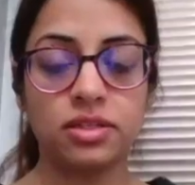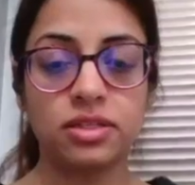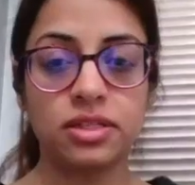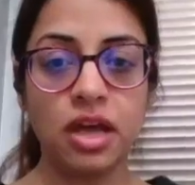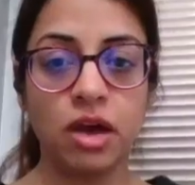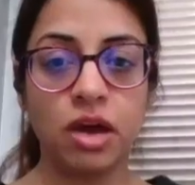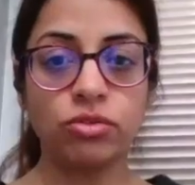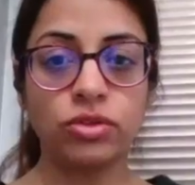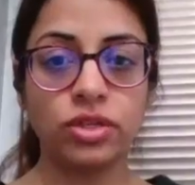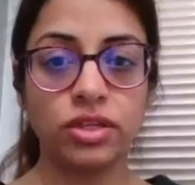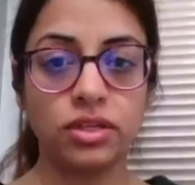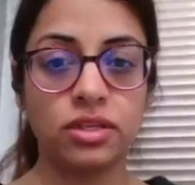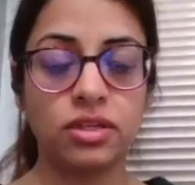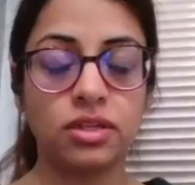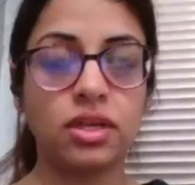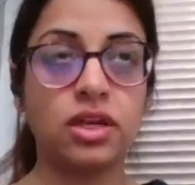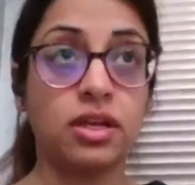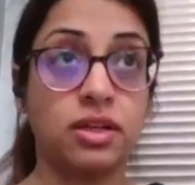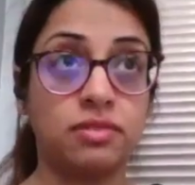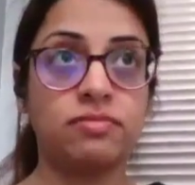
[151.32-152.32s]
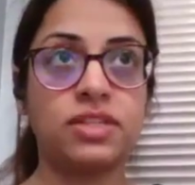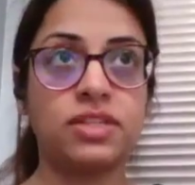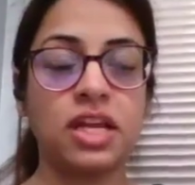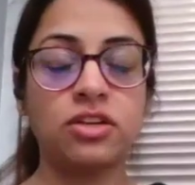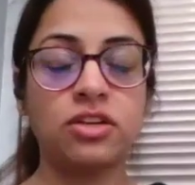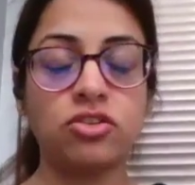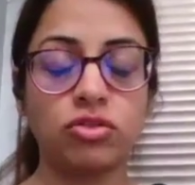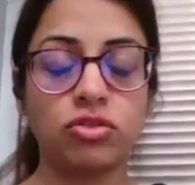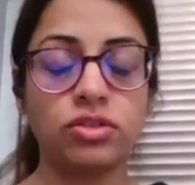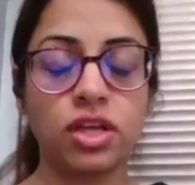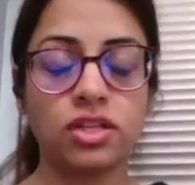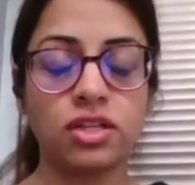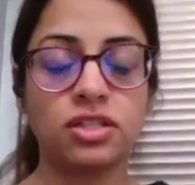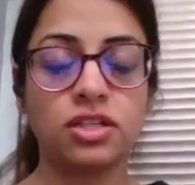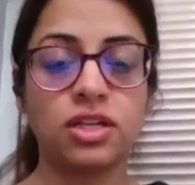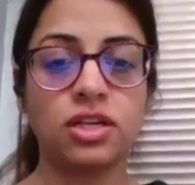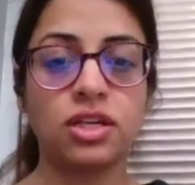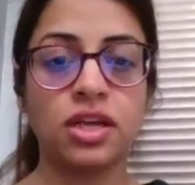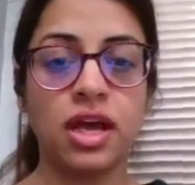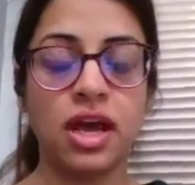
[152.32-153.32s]
South and Central
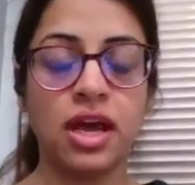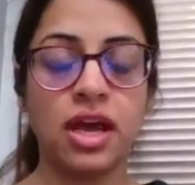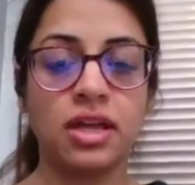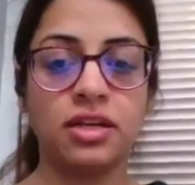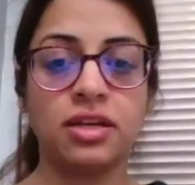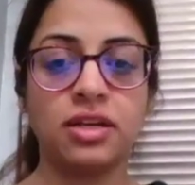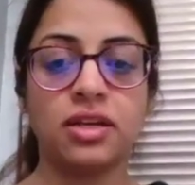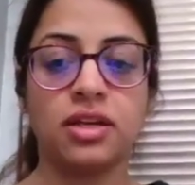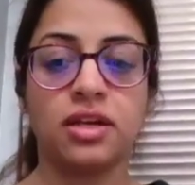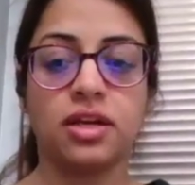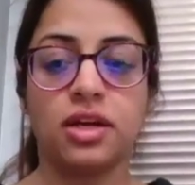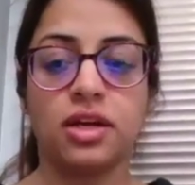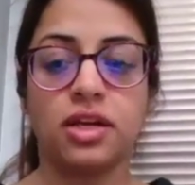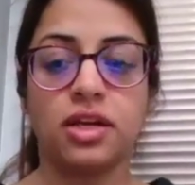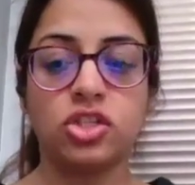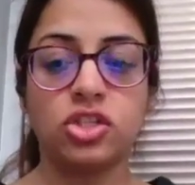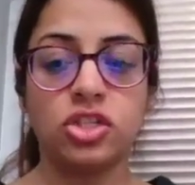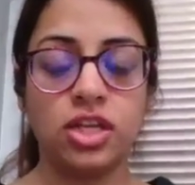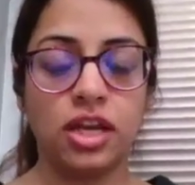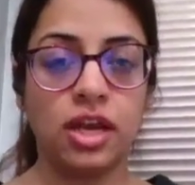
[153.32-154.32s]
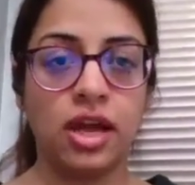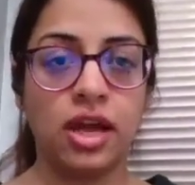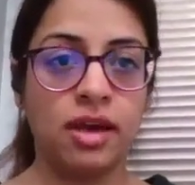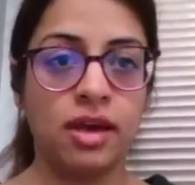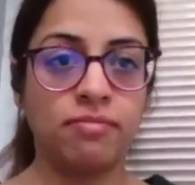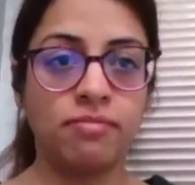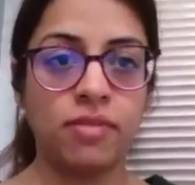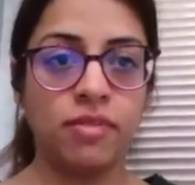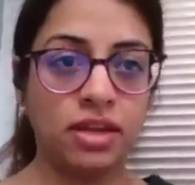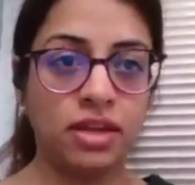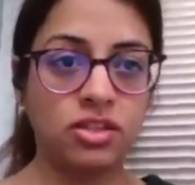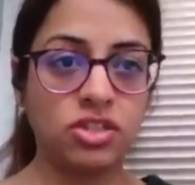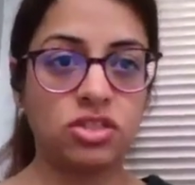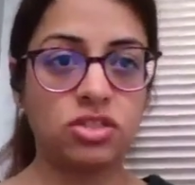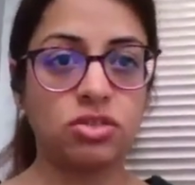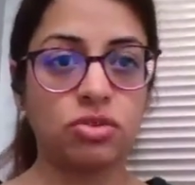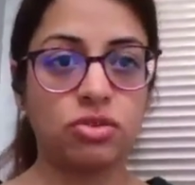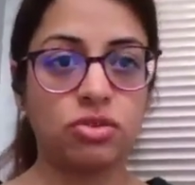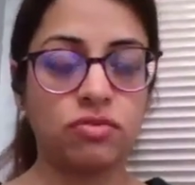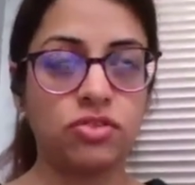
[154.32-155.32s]
Sutton, and
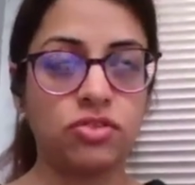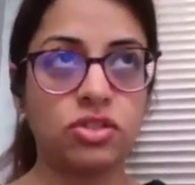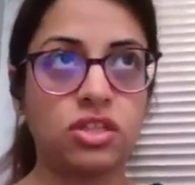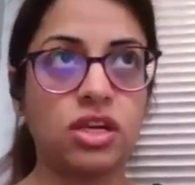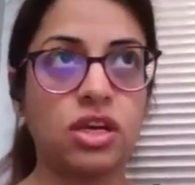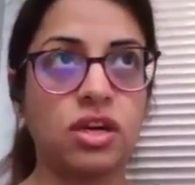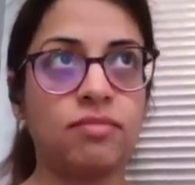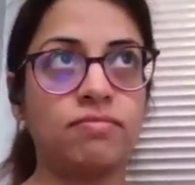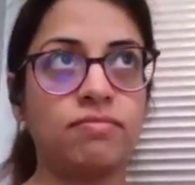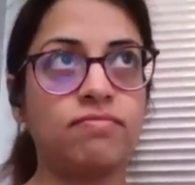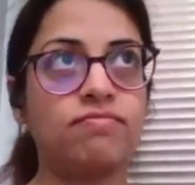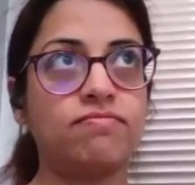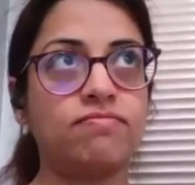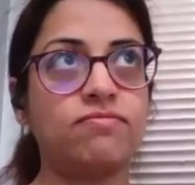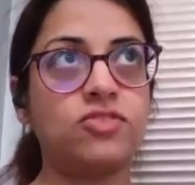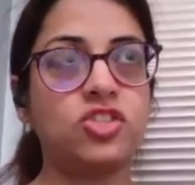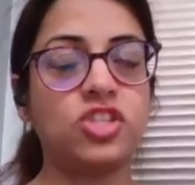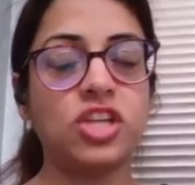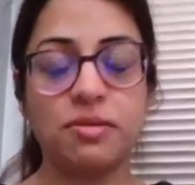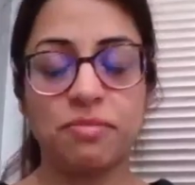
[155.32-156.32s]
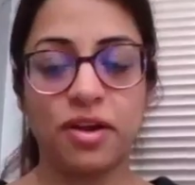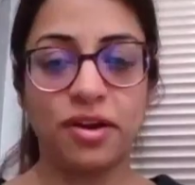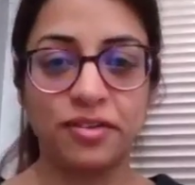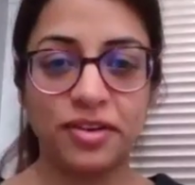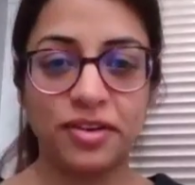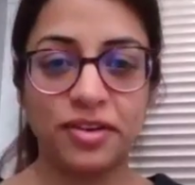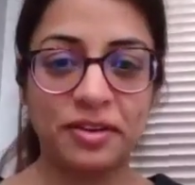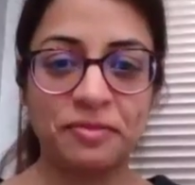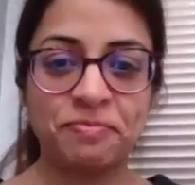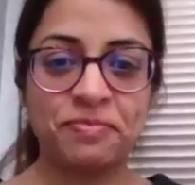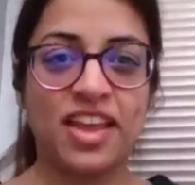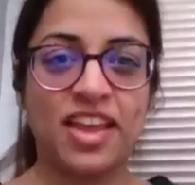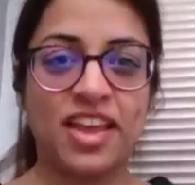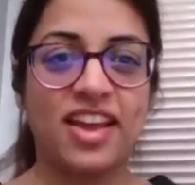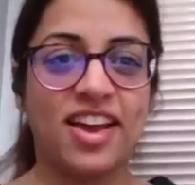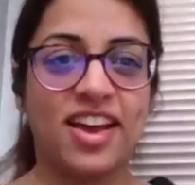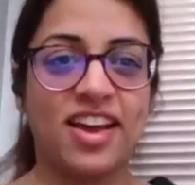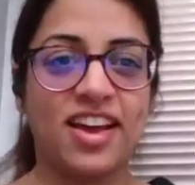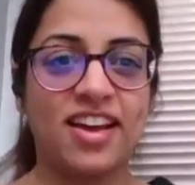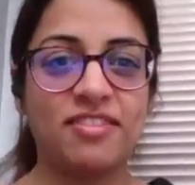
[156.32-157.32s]
sort of Cheam area.
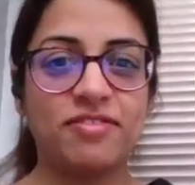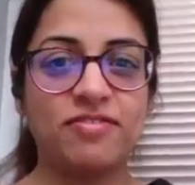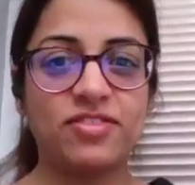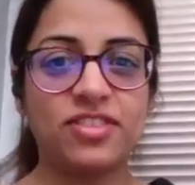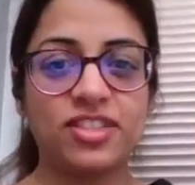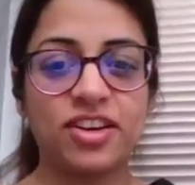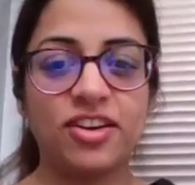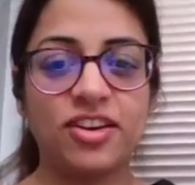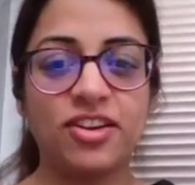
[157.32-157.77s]
I